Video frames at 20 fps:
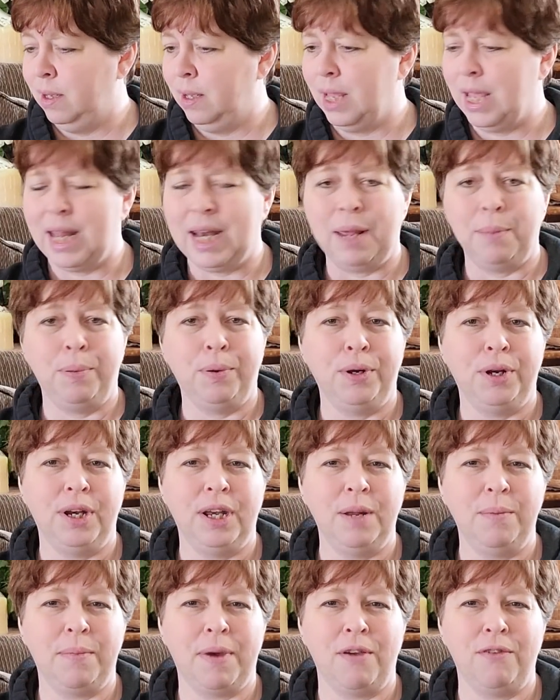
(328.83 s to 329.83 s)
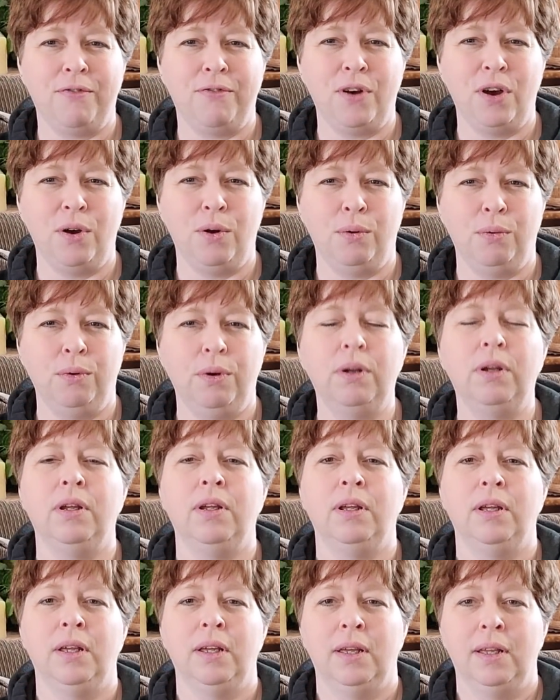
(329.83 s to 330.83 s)
and I put it in my phone
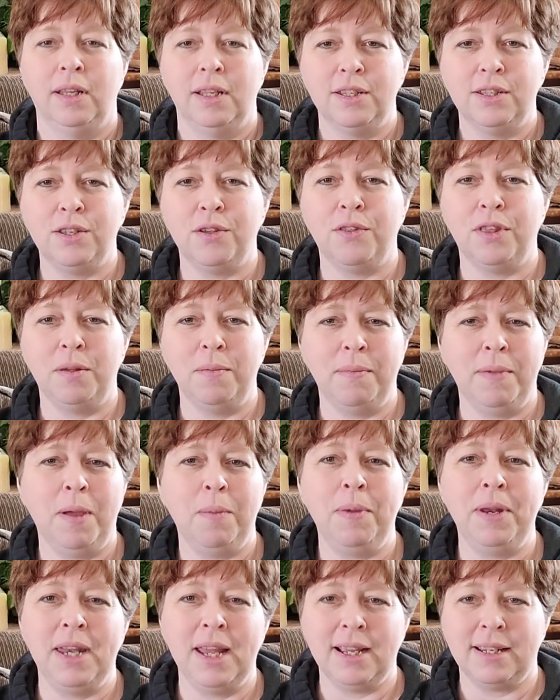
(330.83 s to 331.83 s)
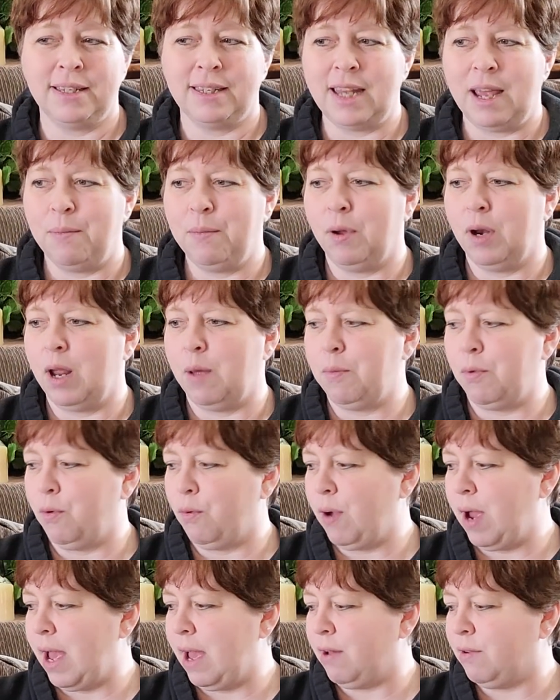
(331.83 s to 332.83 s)
so that maybe next time when I'm
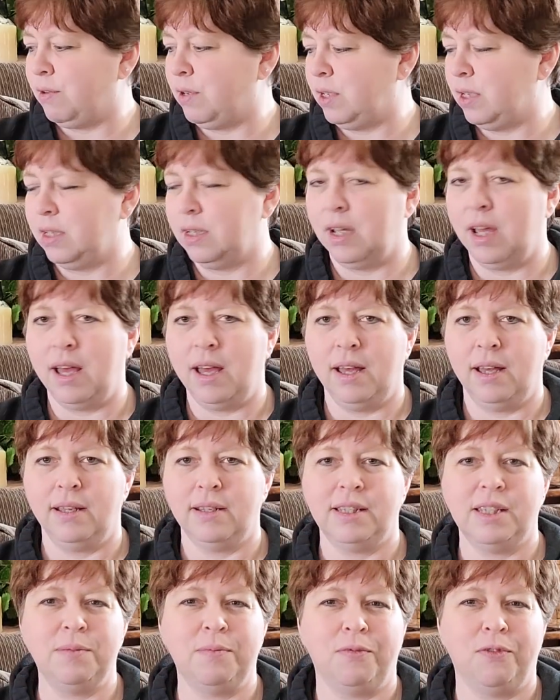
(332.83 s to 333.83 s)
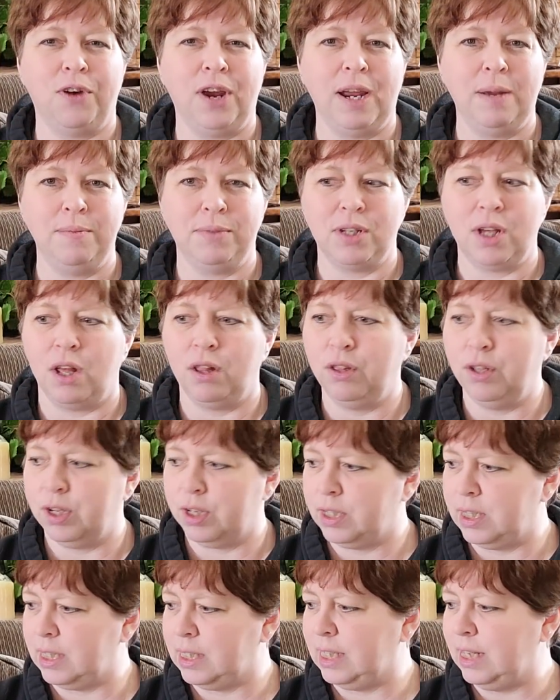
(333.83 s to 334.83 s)
around some frames, I'll
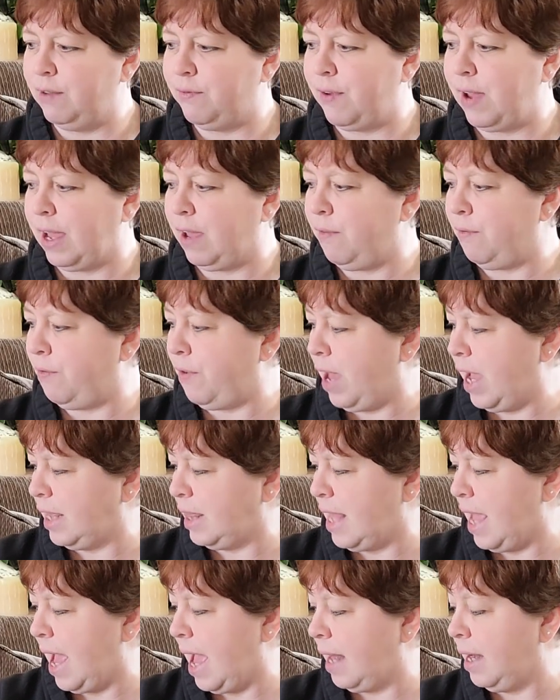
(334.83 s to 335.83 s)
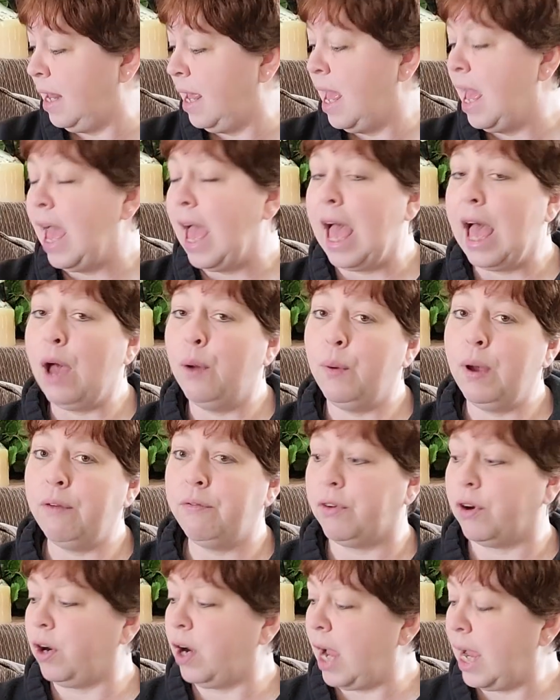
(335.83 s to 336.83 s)
look to see if I can find that.
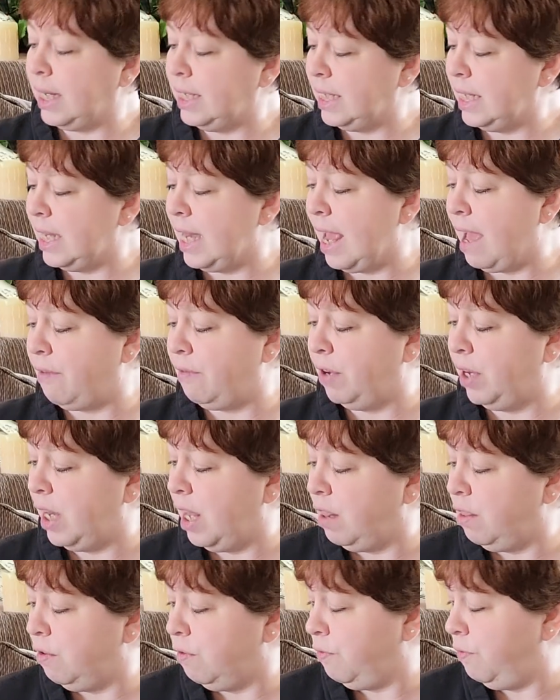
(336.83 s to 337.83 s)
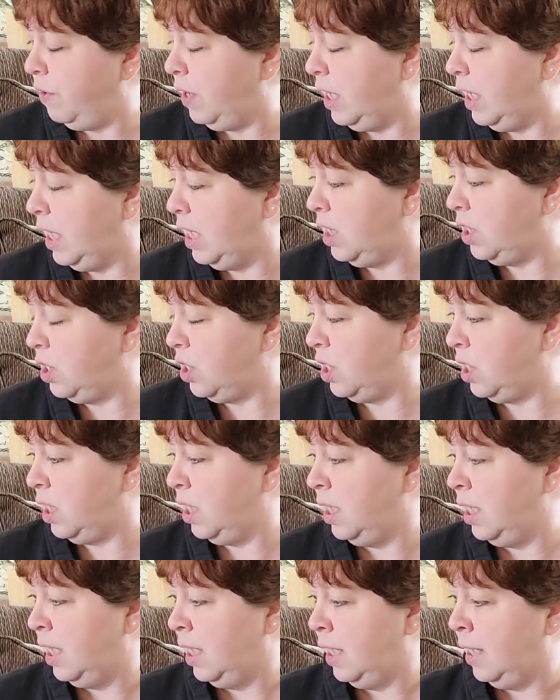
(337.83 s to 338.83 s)
However, I did have another finish,
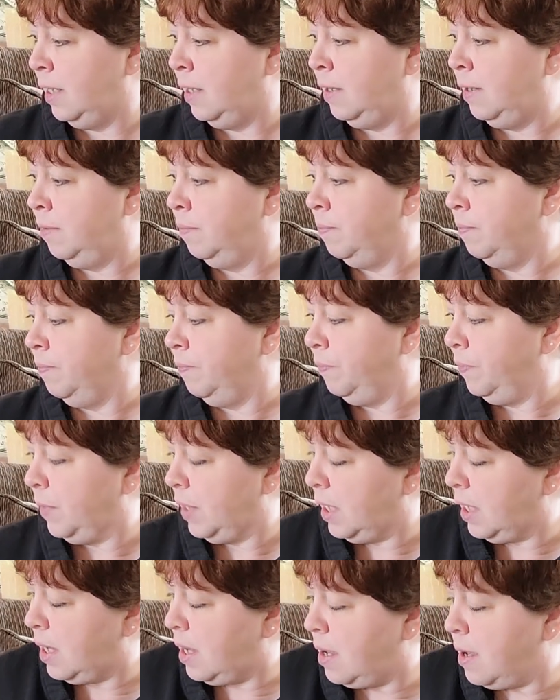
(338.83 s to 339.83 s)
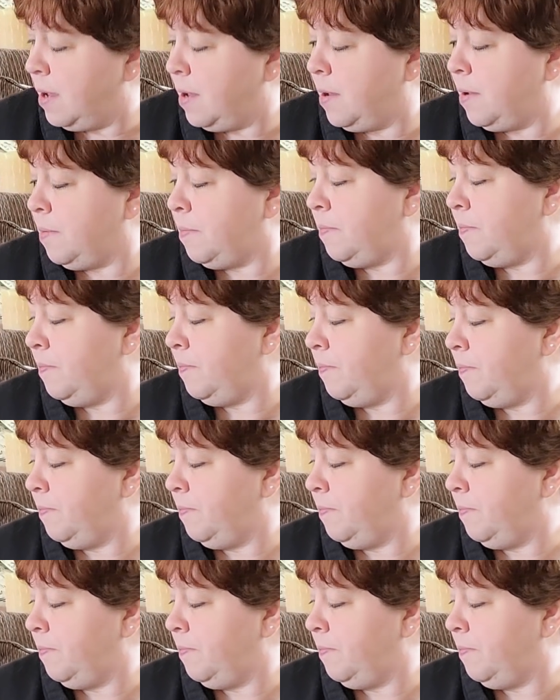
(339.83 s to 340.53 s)
and